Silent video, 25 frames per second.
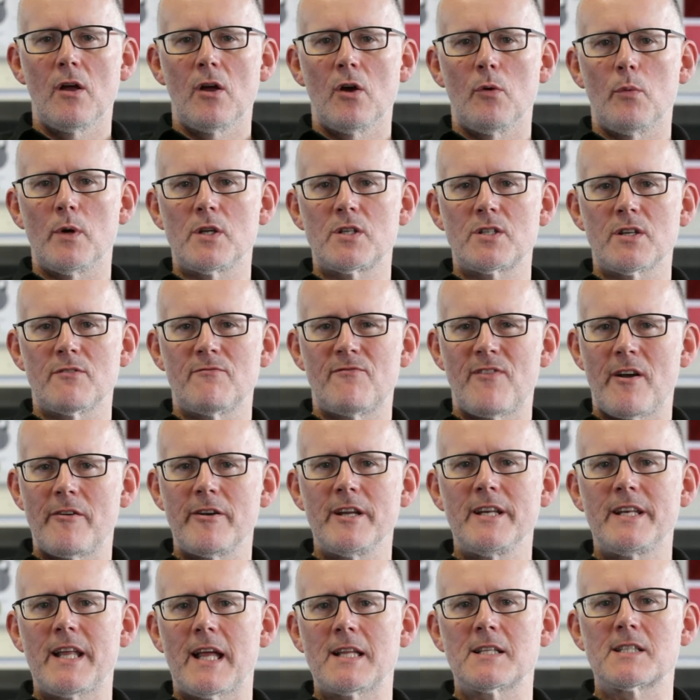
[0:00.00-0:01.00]
which are very
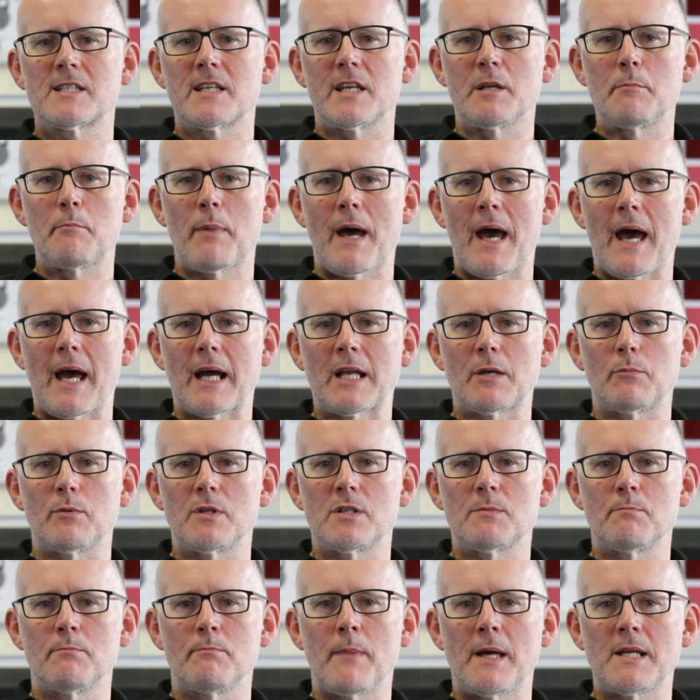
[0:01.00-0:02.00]
densely packed,
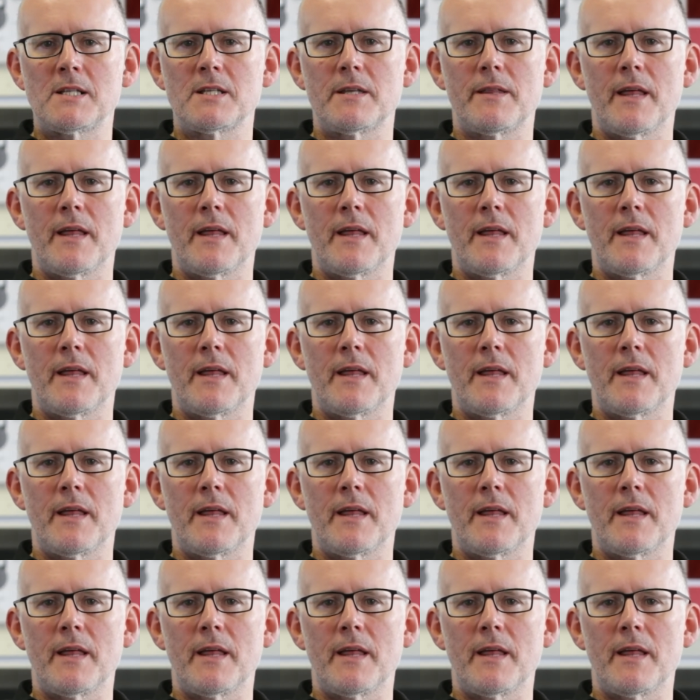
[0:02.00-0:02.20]
which makes it